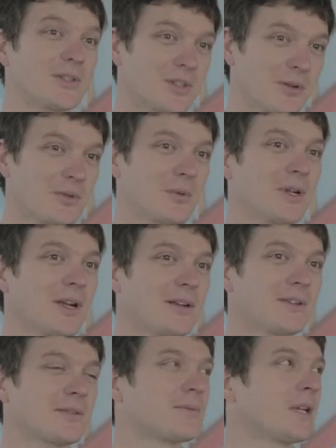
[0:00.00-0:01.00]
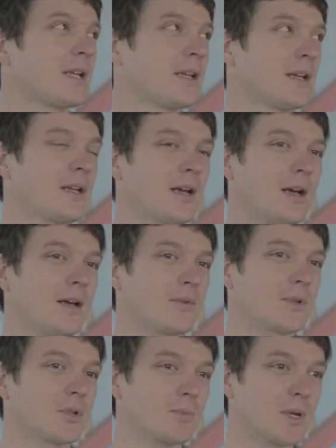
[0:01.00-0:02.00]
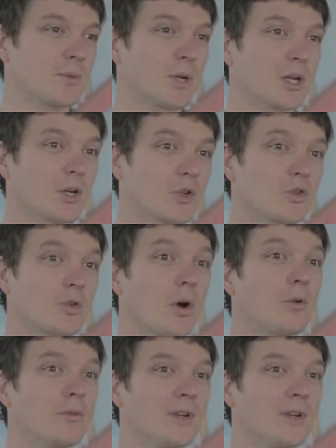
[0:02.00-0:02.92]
to seal the windows. So it just means that we can control the